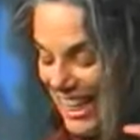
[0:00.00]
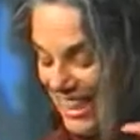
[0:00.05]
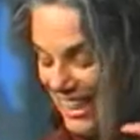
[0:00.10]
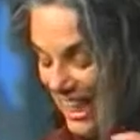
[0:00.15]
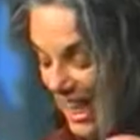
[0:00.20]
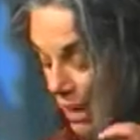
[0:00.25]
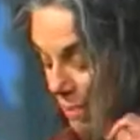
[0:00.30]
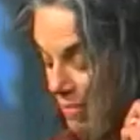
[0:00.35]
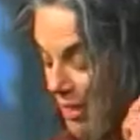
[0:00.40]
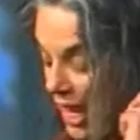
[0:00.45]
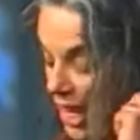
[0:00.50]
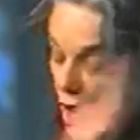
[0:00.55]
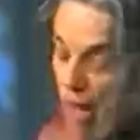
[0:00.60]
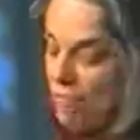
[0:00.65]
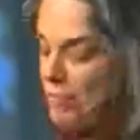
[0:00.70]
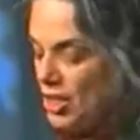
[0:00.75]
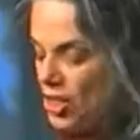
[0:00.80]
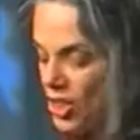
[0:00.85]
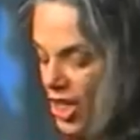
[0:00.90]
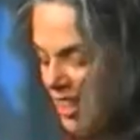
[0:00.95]
damn, get off
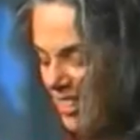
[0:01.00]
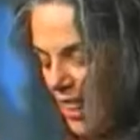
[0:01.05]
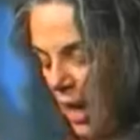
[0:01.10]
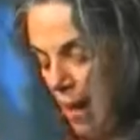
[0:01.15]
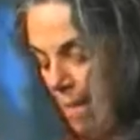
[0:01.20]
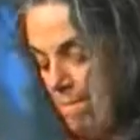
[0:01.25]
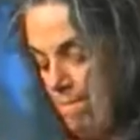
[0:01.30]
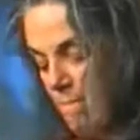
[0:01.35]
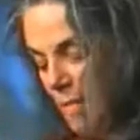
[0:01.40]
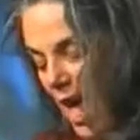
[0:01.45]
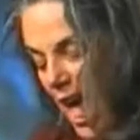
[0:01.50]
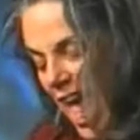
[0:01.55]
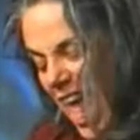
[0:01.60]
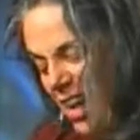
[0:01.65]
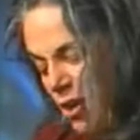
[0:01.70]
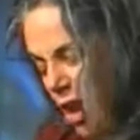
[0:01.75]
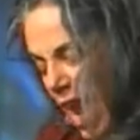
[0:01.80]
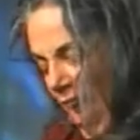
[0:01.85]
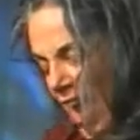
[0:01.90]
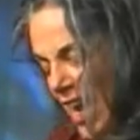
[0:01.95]
me, shut the,
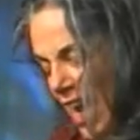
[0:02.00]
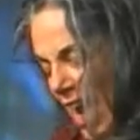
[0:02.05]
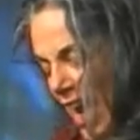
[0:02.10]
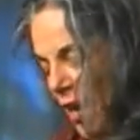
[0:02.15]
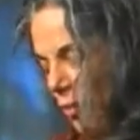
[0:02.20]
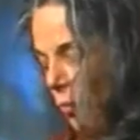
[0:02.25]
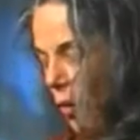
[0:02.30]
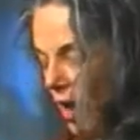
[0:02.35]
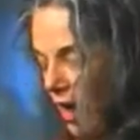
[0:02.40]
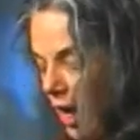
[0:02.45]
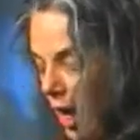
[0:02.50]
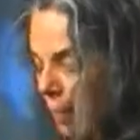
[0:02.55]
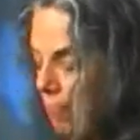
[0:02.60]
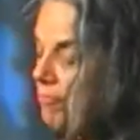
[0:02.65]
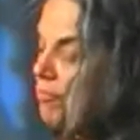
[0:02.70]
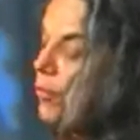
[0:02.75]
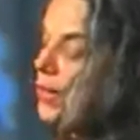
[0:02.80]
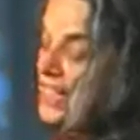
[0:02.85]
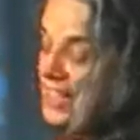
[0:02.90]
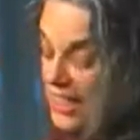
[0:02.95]
and hey, hey, what up
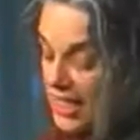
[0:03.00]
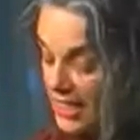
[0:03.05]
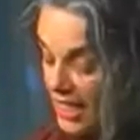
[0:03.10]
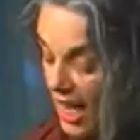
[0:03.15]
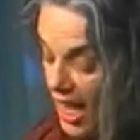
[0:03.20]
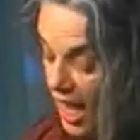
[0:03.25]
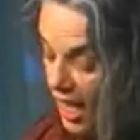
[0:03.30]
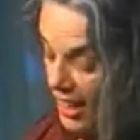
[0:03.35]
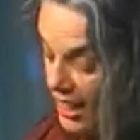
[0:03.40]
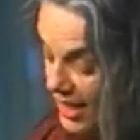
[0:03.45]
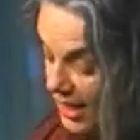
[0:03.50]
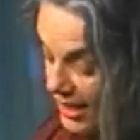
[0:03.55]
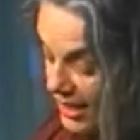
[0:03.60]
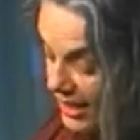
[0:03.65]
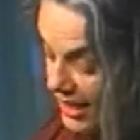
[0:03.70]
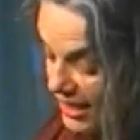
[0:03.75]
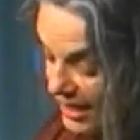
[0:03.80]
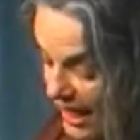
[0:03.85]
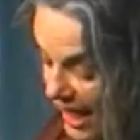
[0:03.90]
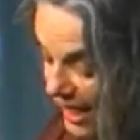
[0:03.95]
voices. The
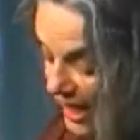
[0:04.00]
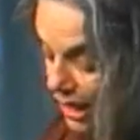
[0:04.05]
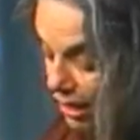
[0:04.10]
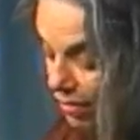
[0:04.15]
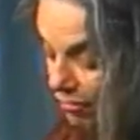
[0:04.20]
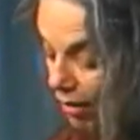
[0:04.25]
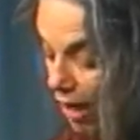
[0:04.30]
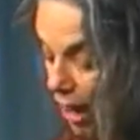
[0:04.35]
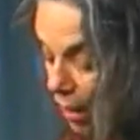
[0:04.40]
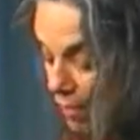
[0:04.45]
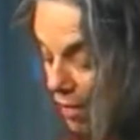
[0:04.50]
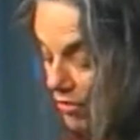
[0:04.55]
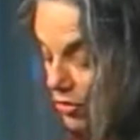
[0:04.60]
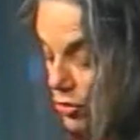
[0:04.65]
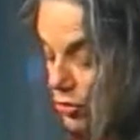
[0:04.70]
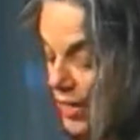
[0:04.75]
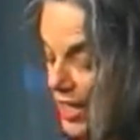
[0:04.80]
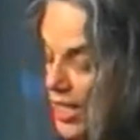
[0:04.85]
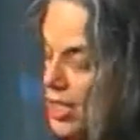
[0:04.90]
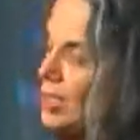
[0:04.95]
steady throb of
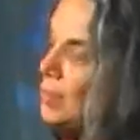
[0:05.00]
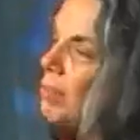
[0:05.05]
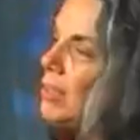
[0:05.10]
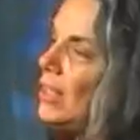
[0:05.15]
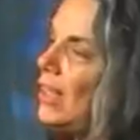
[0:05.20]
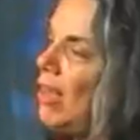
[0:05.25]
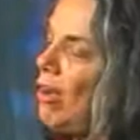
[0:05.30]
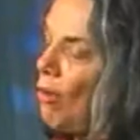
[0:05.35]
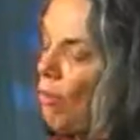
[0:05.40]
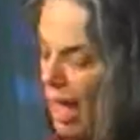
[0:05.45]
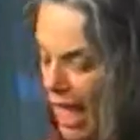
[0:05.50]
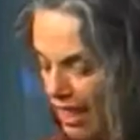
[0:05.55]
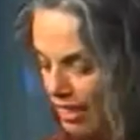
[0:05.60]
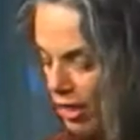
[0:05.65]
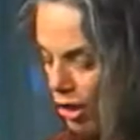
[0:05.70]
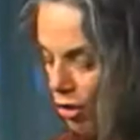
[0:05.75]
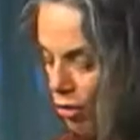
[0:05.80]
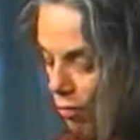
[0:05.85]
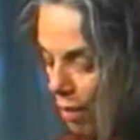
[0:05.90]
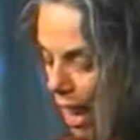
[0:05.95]
trains below and
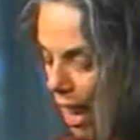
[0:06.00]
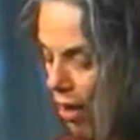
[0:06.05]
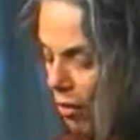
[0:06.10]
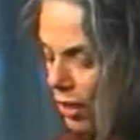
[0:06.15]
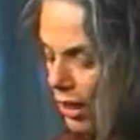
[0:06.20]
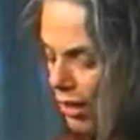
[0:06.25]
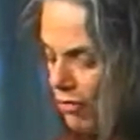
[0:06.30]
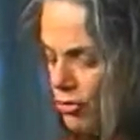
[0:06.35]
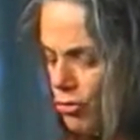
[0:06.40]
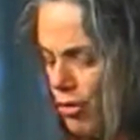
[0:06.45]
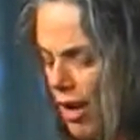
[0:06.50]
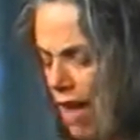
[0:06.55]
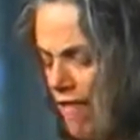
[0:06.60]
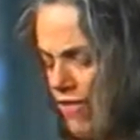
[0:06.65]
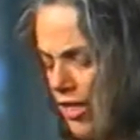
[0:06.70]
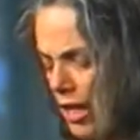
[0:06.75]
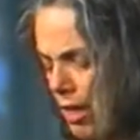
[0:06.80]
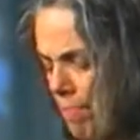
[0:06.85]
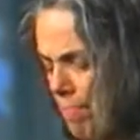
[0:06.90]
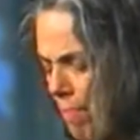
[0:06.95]
the growl of
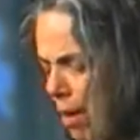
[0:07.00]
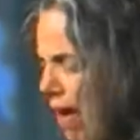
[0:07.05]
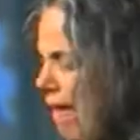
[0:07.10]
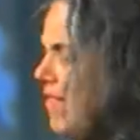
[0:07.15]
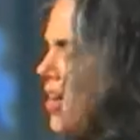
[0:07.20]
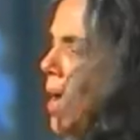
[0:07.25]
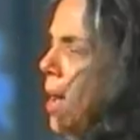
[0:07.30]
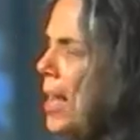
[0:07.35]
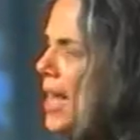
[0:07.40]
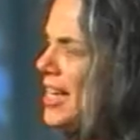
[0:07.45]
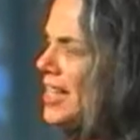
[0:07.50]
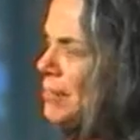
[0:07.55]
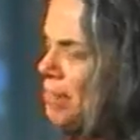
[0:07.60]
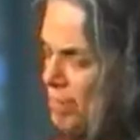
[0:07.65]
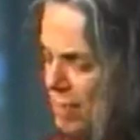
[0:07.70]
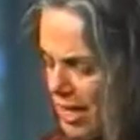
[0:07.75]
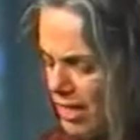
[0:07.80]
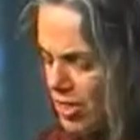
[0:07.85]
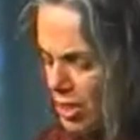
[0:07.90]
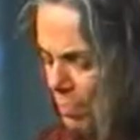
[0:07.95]
traffic above is
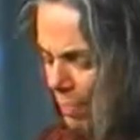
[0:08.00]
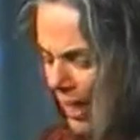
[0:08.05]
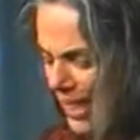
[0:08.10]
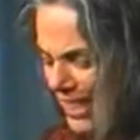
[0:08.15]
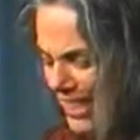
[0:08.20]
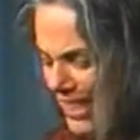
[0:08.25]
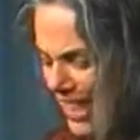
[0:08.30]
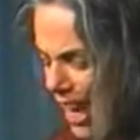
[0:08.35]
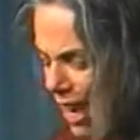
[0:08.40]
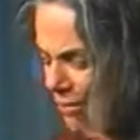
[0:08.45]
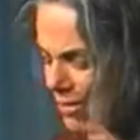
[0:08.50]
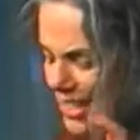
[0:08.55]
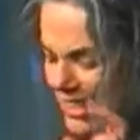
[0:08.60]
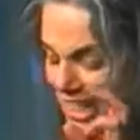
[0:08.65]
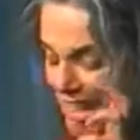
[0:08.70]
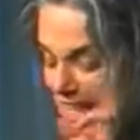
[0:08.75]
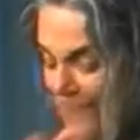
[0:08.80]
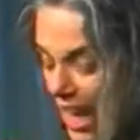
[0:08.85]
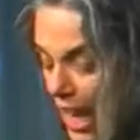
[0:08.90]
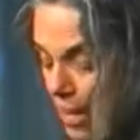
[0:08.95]
pierced by sirens
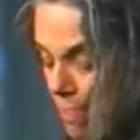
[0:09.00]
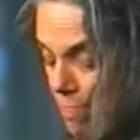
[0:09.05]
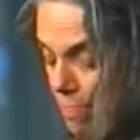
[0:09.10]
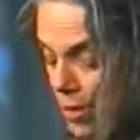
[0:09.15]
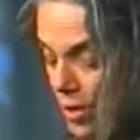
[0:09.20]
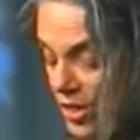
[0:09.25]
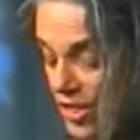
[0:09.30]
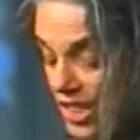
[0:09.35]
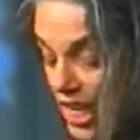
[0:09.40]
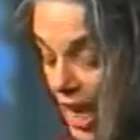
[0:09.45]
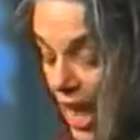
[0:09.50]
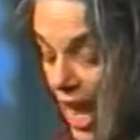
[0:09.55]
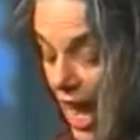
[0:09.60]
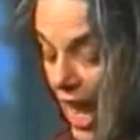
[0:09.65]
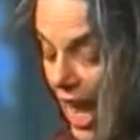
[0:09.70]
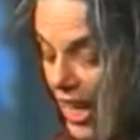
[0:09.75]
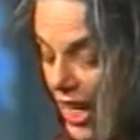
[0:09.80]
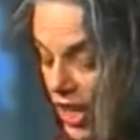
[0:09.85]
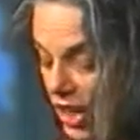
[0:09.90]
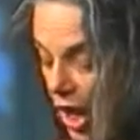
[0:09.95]
and night birds
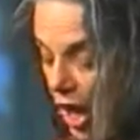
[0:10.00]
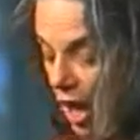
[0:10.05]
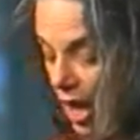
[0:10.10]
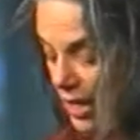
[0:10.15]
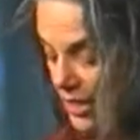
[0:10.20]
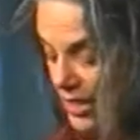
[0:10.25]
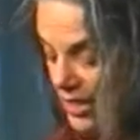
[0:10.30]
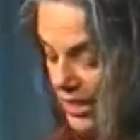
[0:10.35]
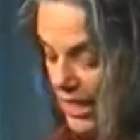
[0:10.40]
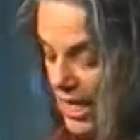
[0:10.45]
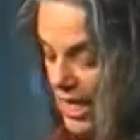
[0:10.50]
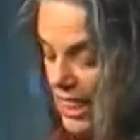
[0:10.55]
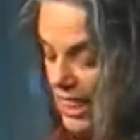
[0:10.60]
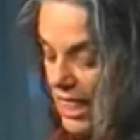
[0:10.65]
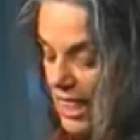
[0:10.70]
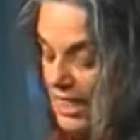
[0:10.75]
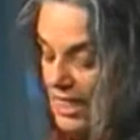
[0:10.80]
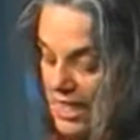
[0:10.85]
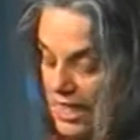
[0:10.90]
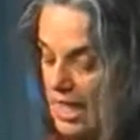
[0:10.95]
and lost in
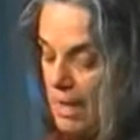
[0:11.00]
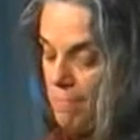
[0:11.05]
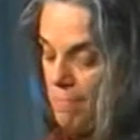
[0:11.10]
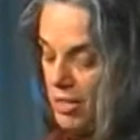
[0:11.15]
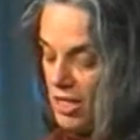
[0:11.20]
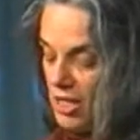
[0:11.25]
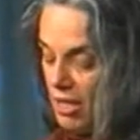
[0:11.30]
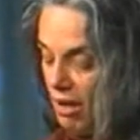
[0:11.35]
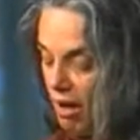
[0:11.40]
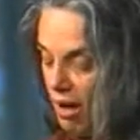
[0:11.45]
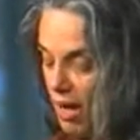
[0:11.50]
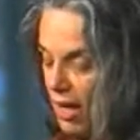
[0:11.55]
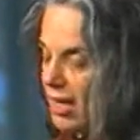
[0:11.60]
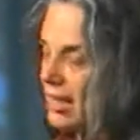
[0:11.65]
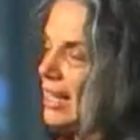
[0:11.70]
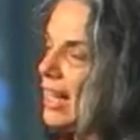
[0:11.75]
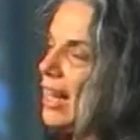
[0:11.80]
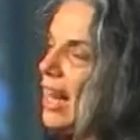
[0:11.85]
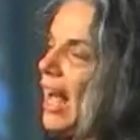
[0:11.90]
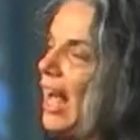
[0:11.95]
the deep dark
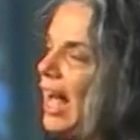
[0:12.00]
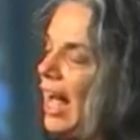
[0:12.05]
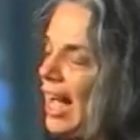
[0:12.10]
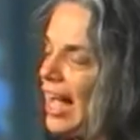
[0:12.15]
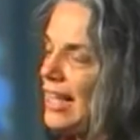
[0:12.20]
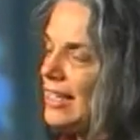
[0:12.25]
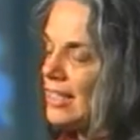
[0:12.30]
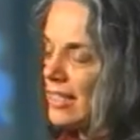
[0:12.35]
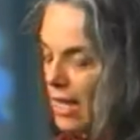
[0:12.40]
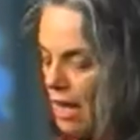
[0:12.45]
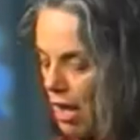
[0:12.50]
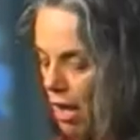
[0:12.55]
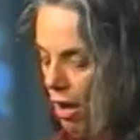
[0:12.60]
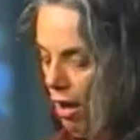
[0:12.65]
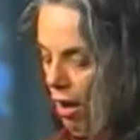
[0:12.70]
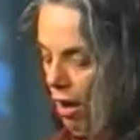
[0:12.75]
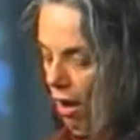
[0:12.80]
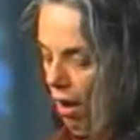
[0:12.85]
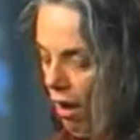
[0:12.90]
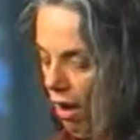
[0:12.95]
that hides
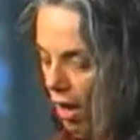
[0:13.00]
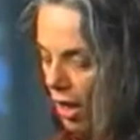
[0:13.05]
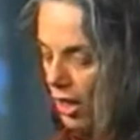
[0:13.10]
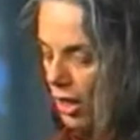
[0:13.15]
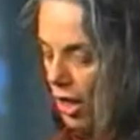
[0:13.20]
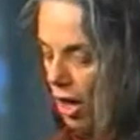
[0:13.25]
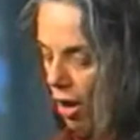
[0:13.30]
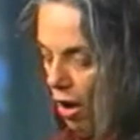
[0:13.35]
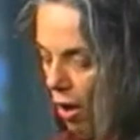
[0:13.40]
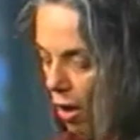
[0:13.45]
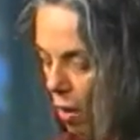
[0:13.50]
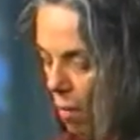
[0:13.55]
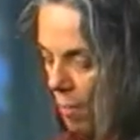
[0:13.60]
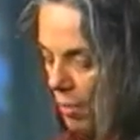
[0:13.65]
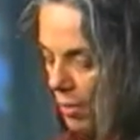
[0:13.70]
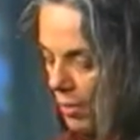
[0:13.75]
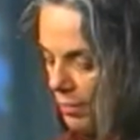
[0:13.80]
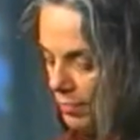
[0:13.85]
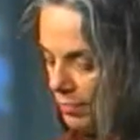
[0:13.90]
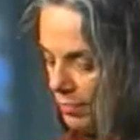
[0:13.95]
all hope.
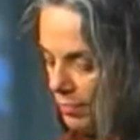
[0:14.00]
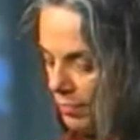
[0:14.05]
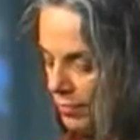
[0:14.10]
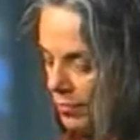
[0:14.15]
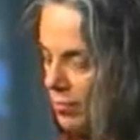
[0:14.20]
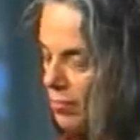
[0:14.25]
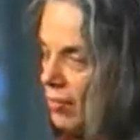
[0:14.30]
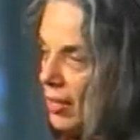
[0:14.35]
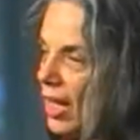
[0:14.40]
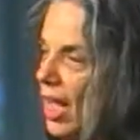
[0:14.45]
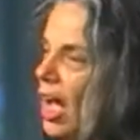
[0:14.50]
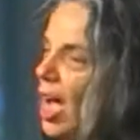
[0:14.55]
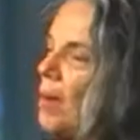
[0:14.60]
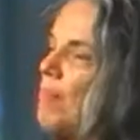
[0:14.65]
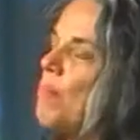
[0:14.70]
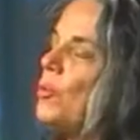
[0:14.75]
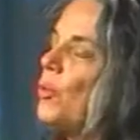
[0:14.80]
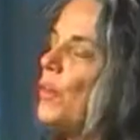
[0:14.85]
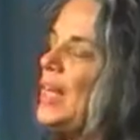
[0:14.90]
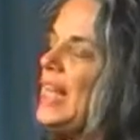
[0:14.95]
A
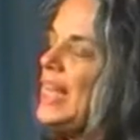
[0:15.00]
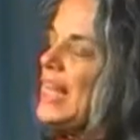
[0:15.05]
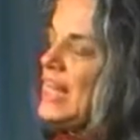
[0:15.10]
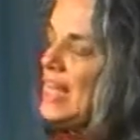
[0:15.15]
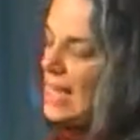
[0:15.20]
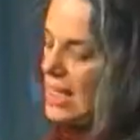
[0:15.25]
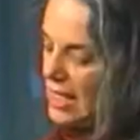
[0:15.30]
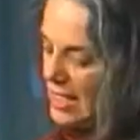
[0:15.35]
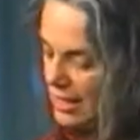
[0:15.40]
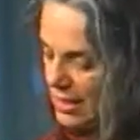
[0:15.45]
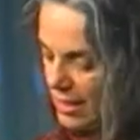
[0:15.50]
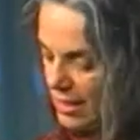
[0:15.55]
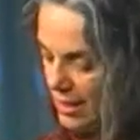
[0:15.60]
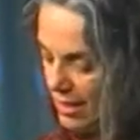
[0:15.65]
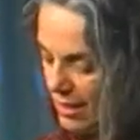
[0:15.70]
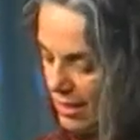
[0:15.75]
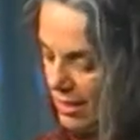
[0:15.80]
breeze